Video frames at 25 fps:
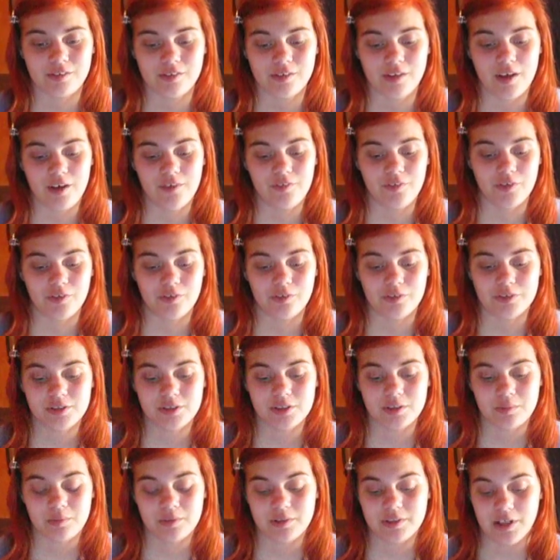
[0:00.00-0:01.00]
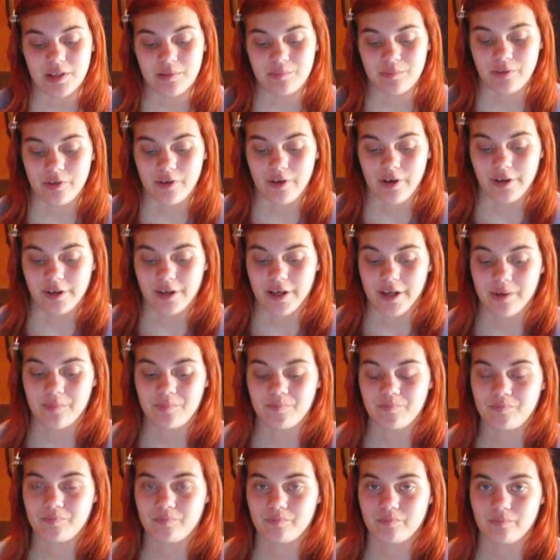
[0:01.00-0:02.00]
If you lose someone temporary
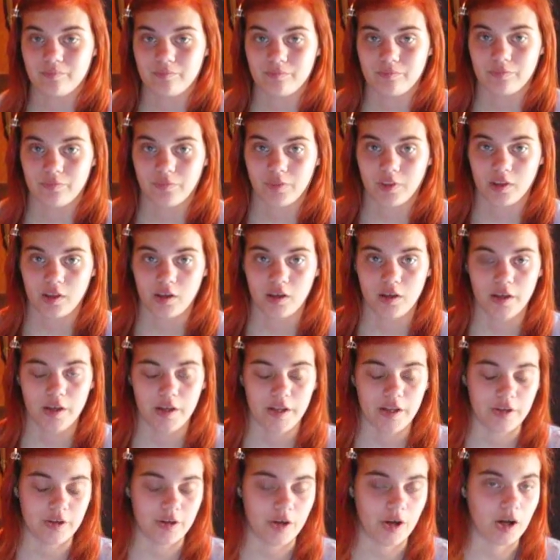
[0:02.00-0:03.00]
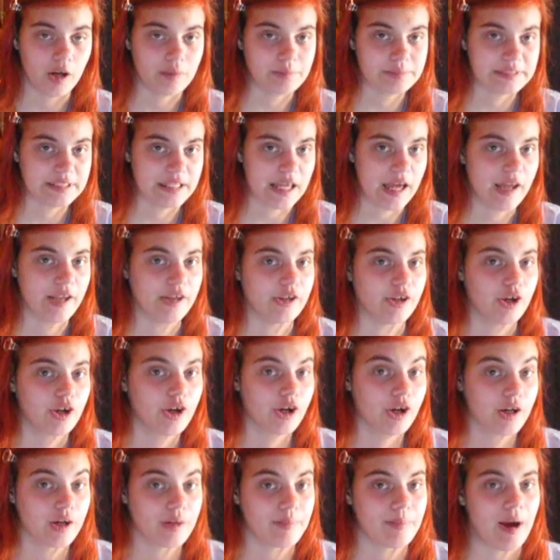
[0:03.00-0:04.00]
and you're upset and you're
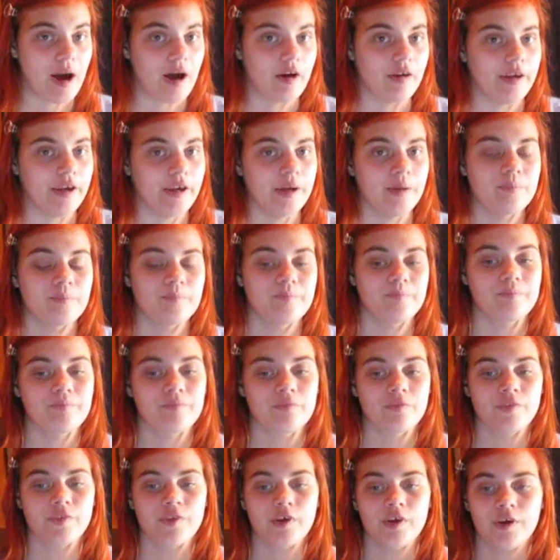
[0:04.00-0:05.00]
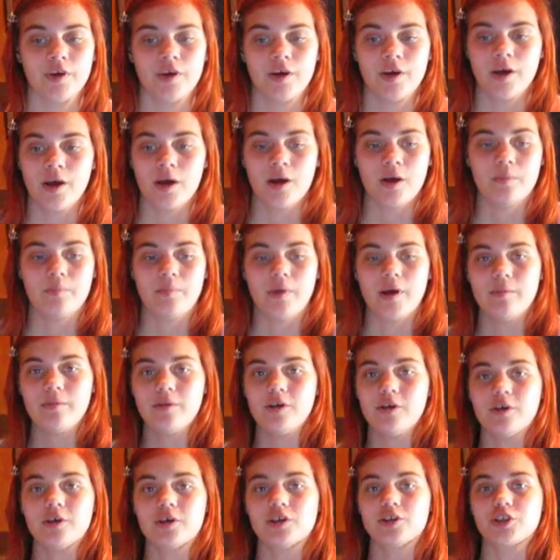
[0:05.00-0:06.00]
hurt about it, maybe
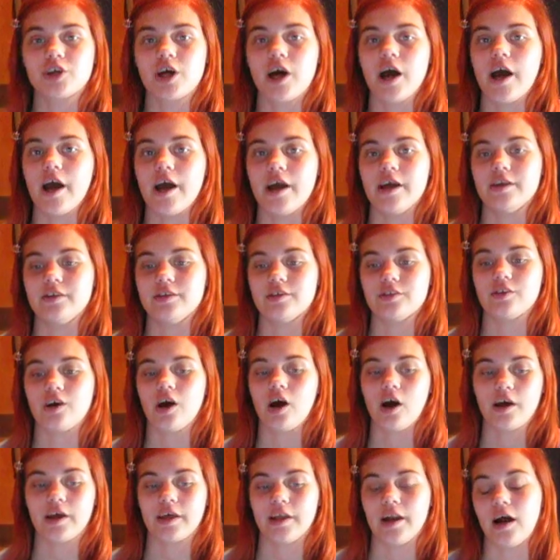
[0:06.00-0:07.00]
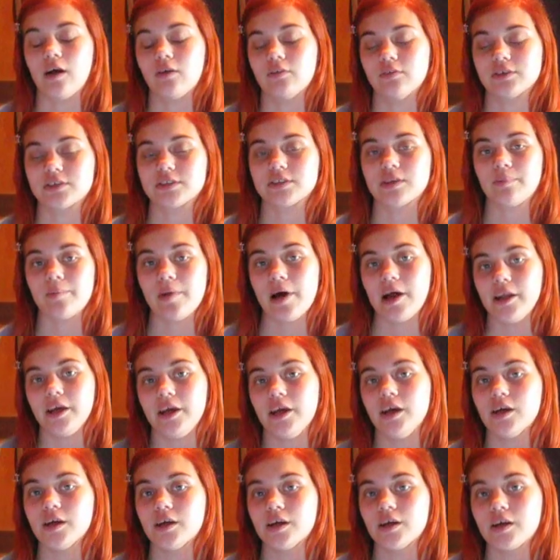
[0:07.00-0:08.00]
you could try to talk it out with
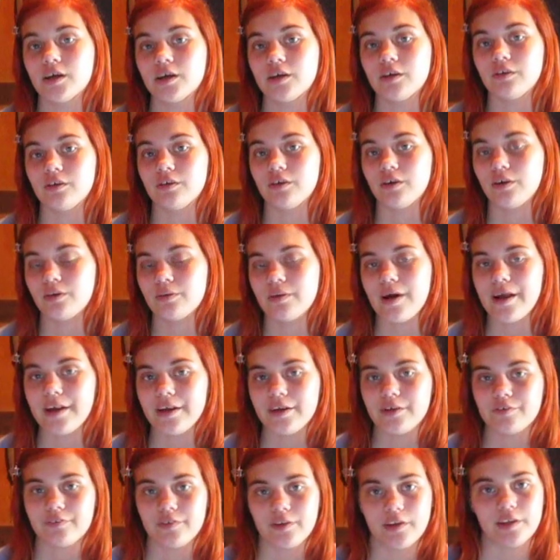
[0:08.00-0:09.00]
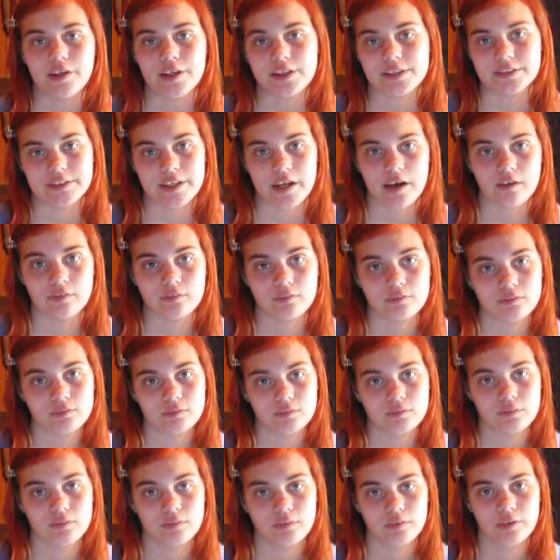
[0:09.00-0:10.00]
somebody or write your feelings down.
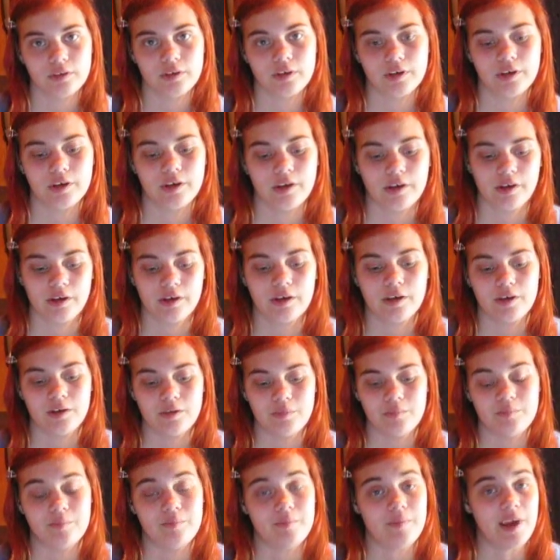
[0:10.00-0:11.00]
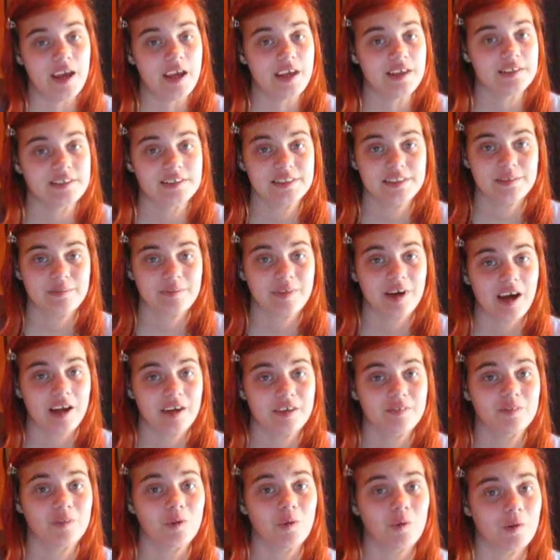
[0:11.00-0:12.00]
May seem kind
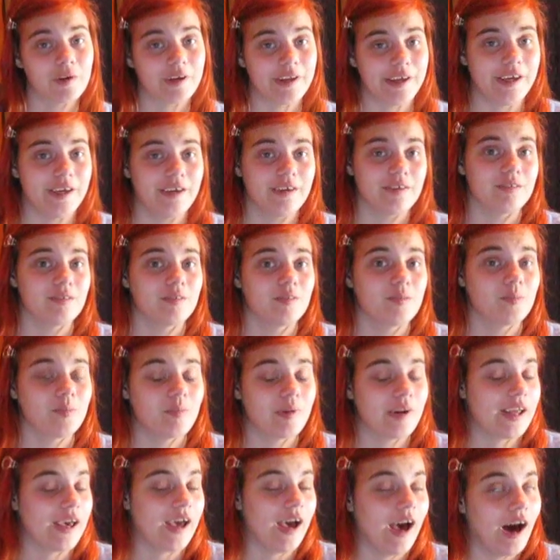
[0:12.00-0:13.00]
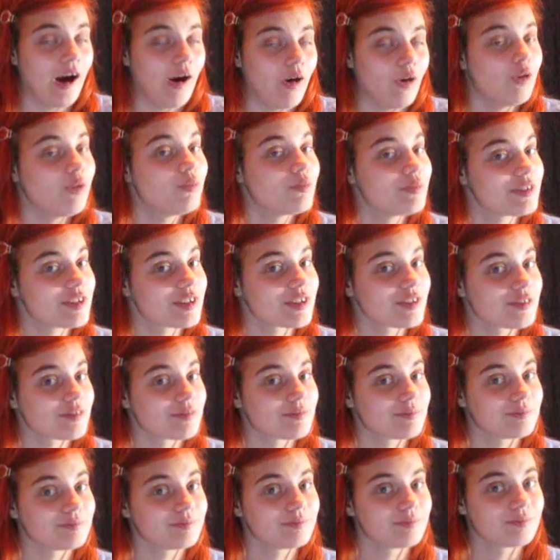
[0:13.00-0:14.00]
of corny, but it helps.
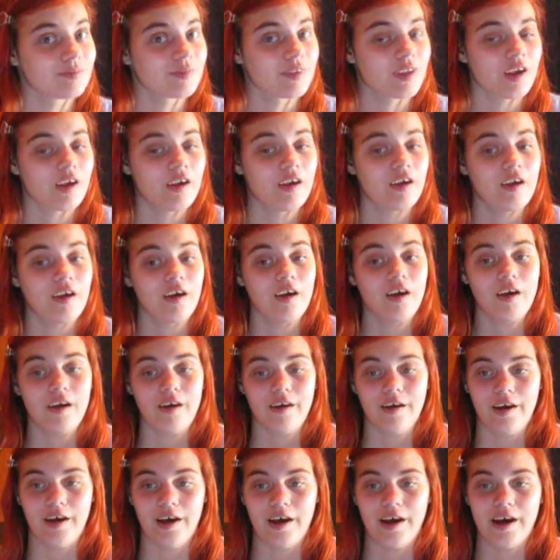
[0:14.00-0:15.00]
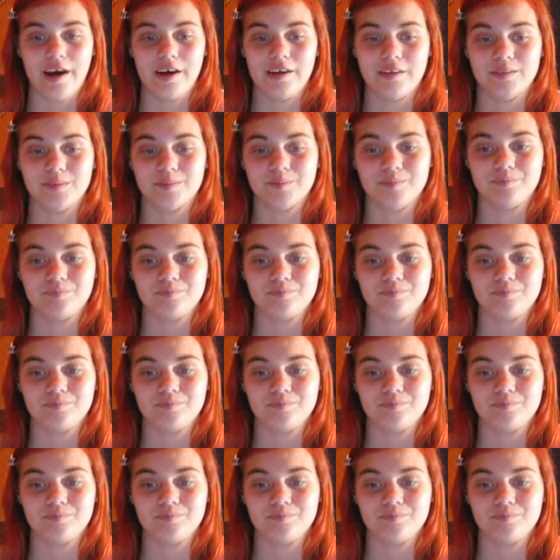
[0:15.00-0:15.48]
And